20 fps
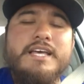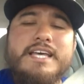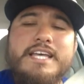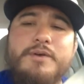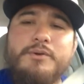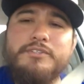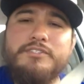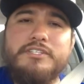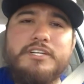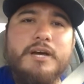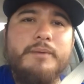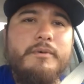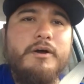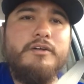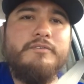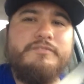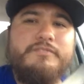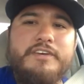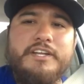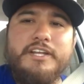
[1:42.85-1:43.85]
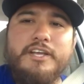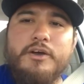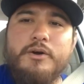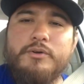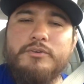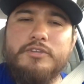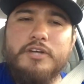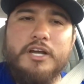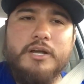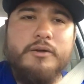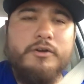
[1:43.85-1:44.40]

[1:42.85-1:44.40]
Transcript: He wants to come on video and talk